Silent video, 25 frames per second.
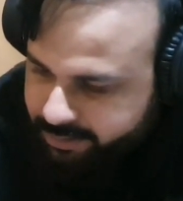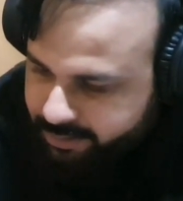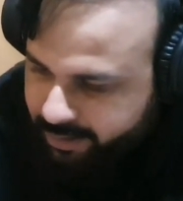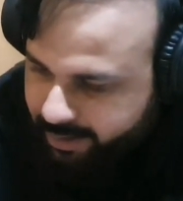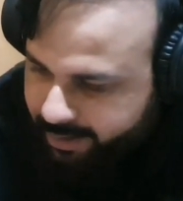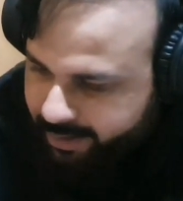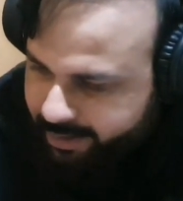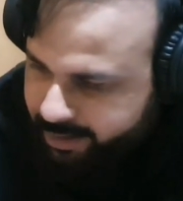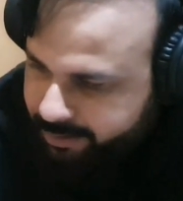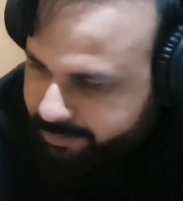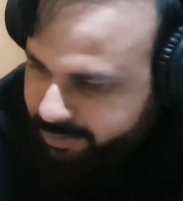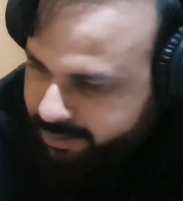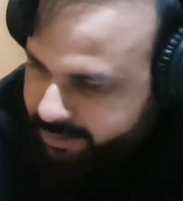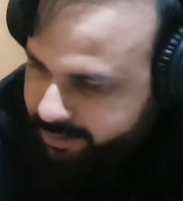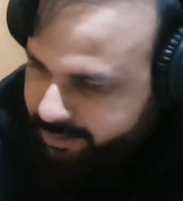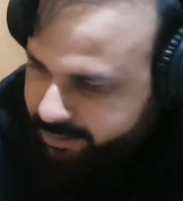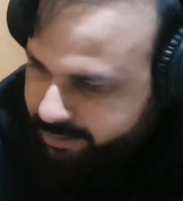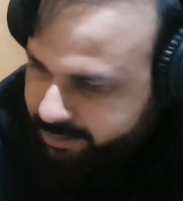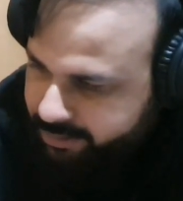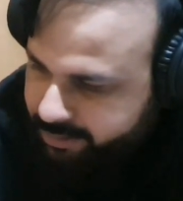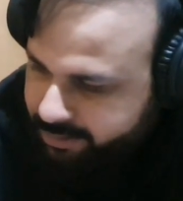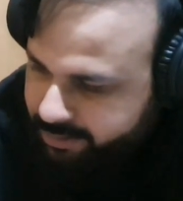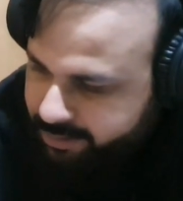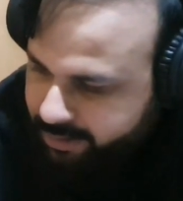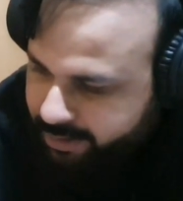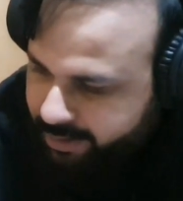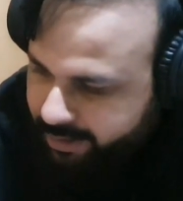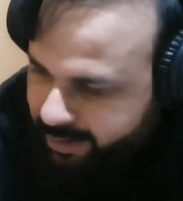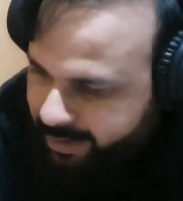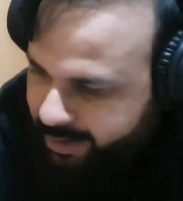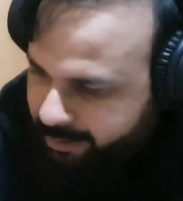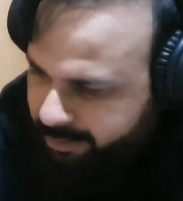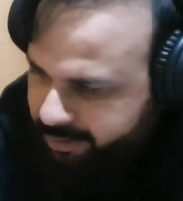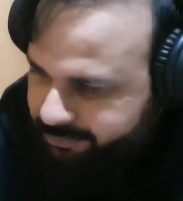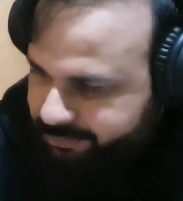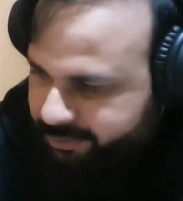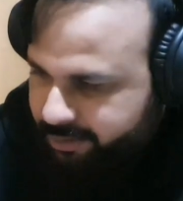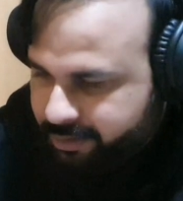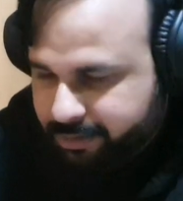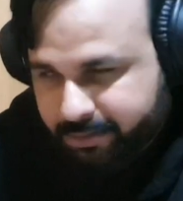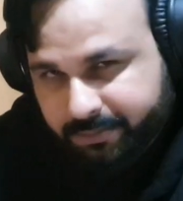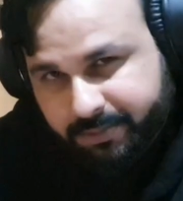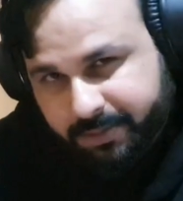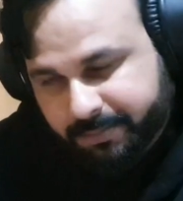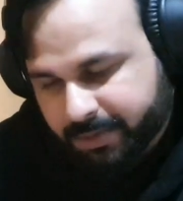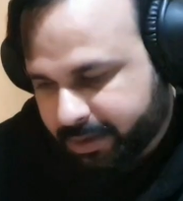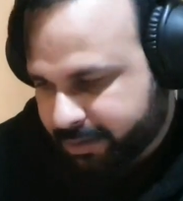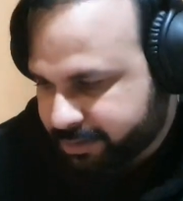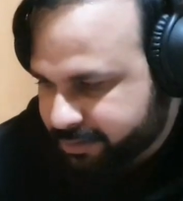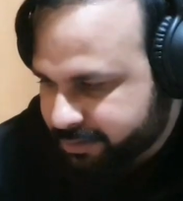am in for
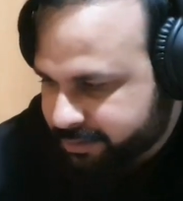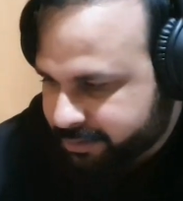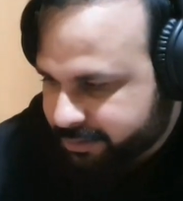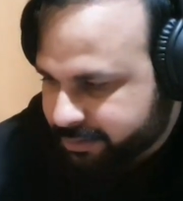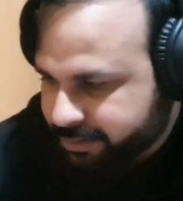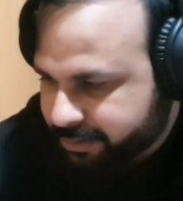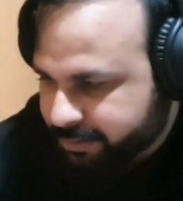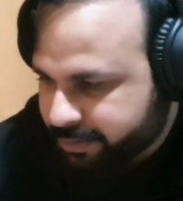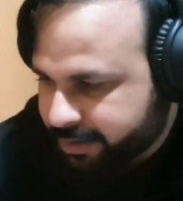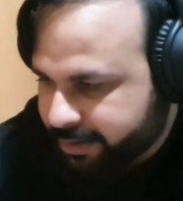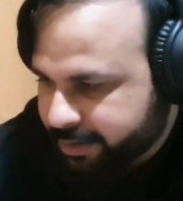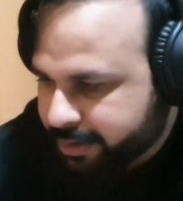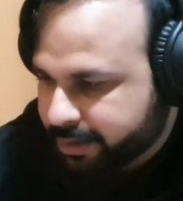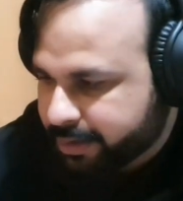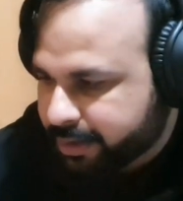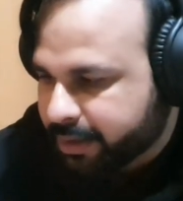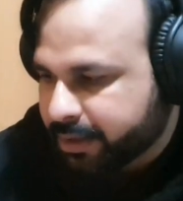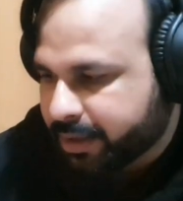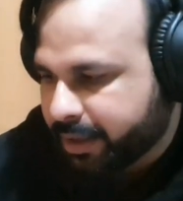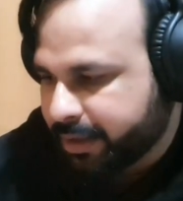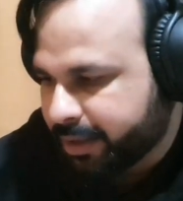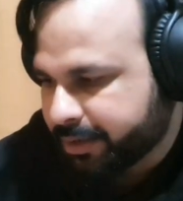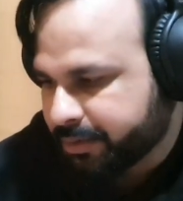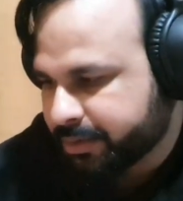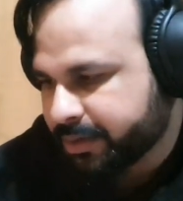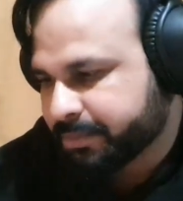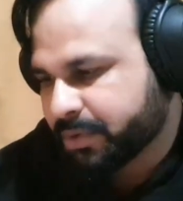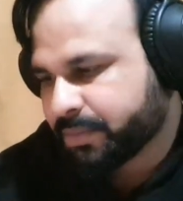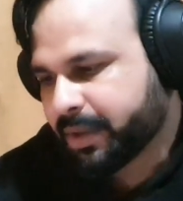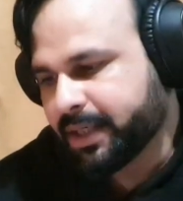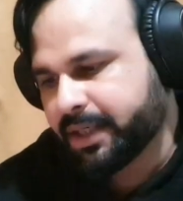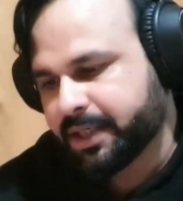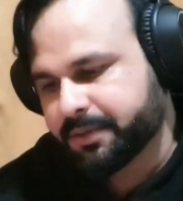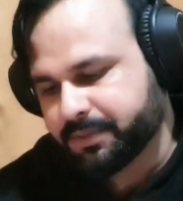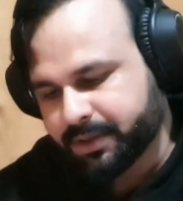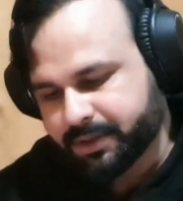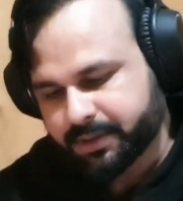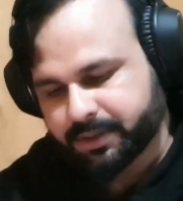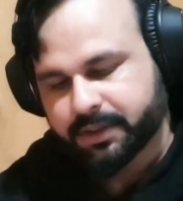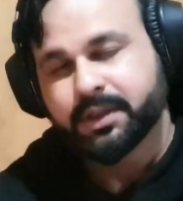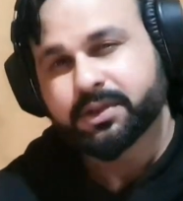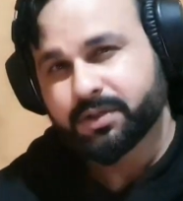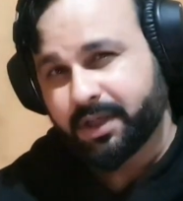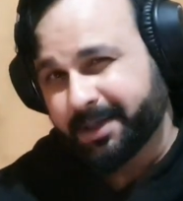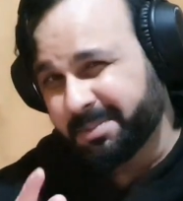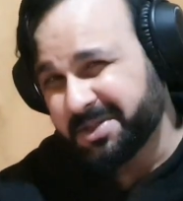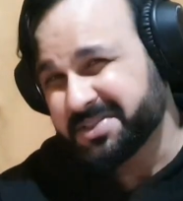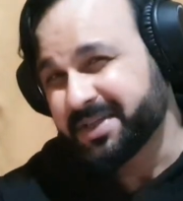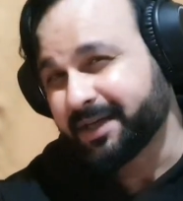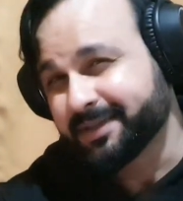OnePlus, no, connect to the mobile network. So let
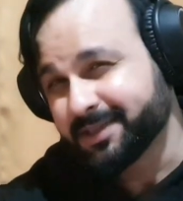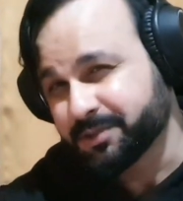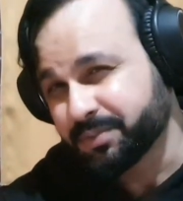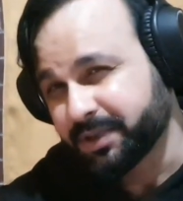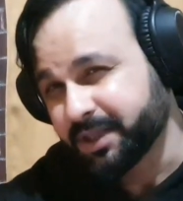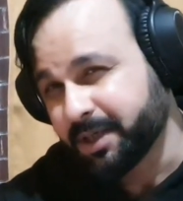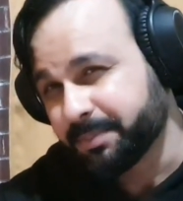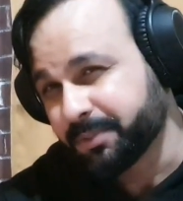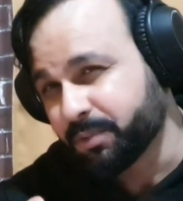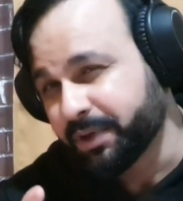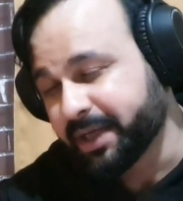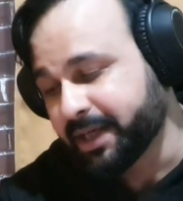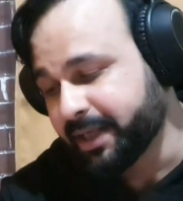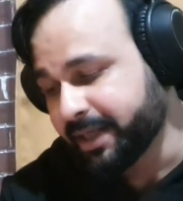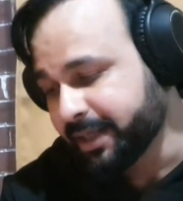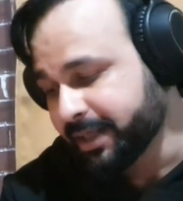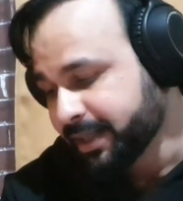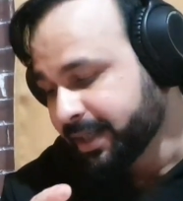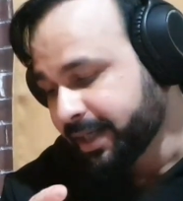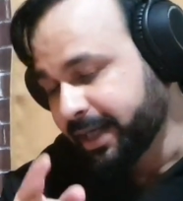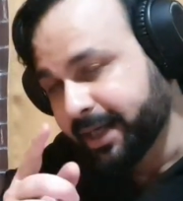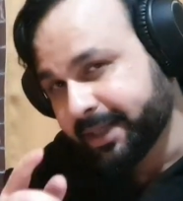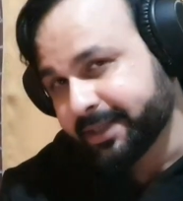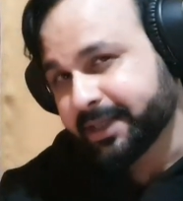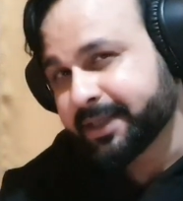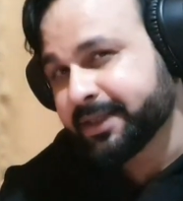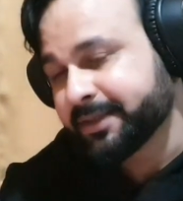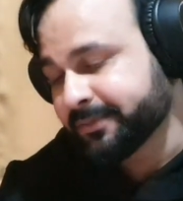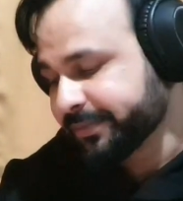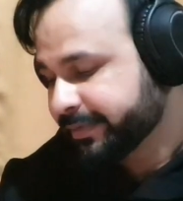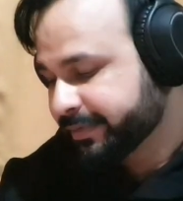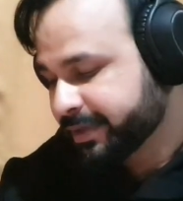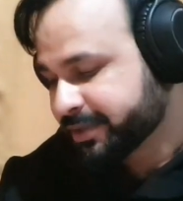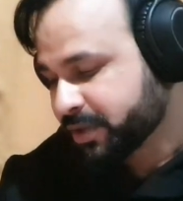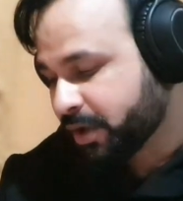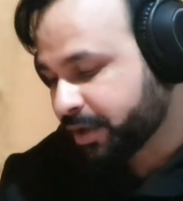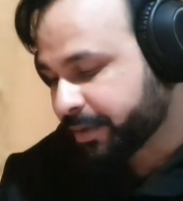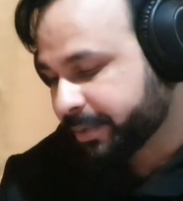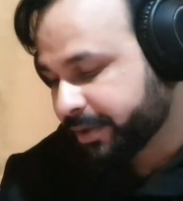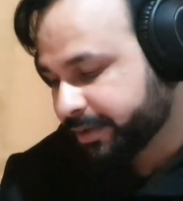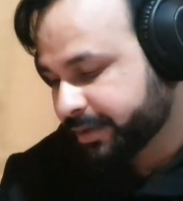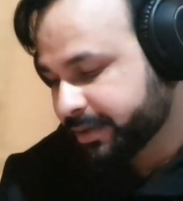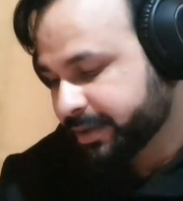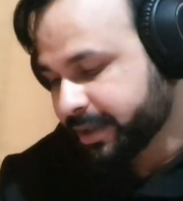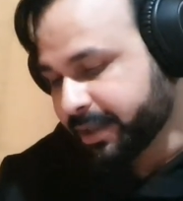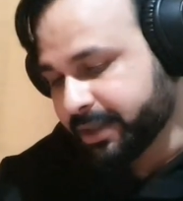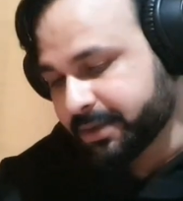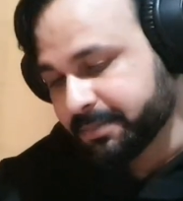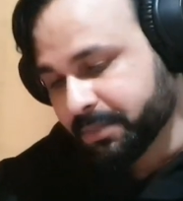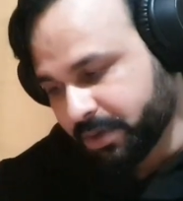me set this one up quickly, and then we will talk about
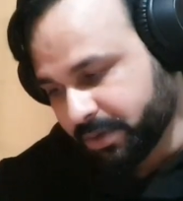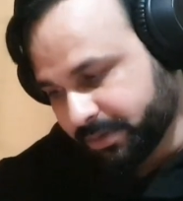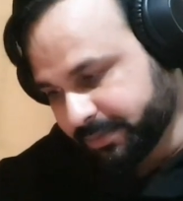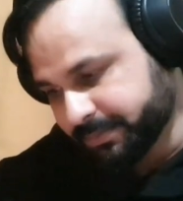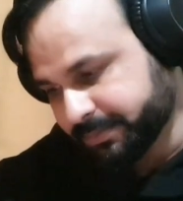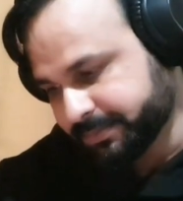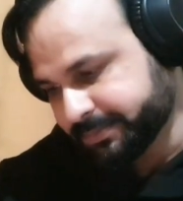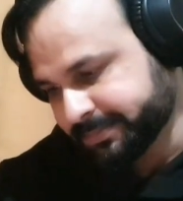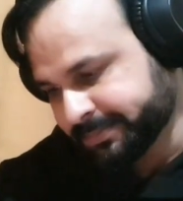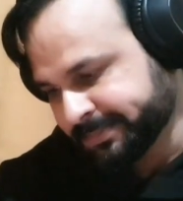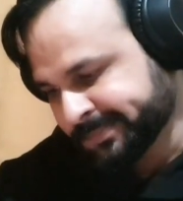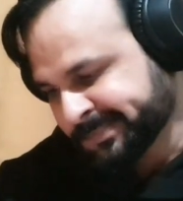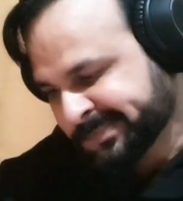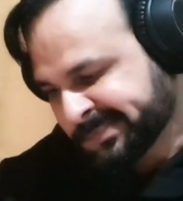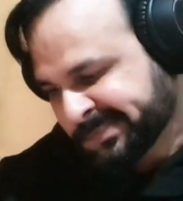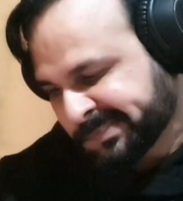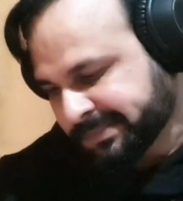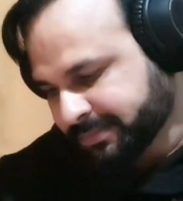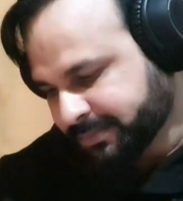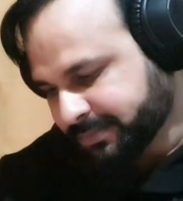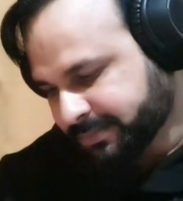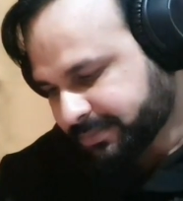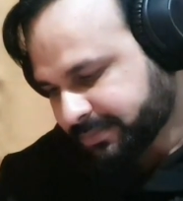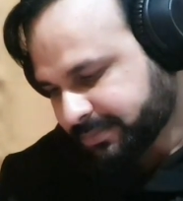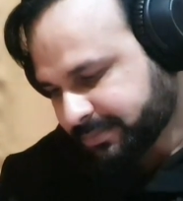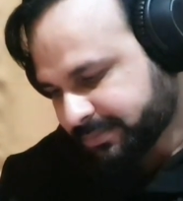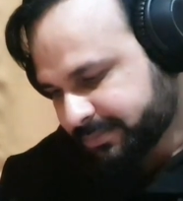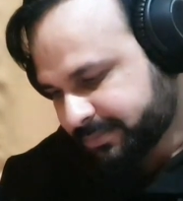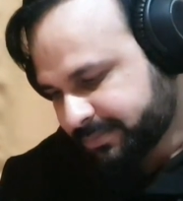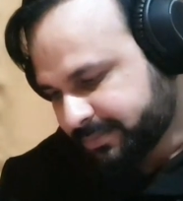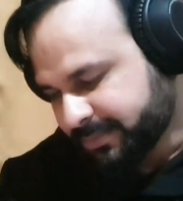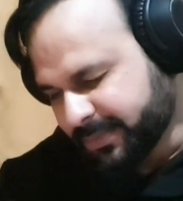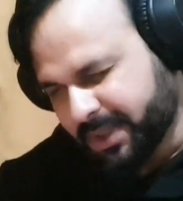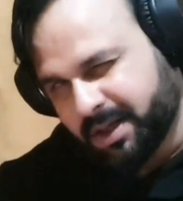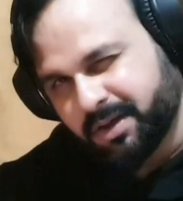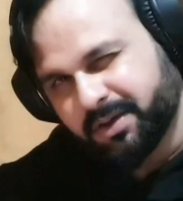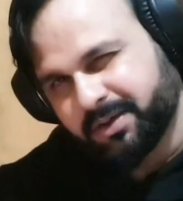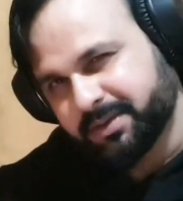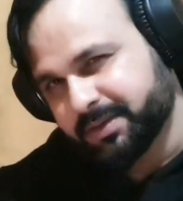it more. Now,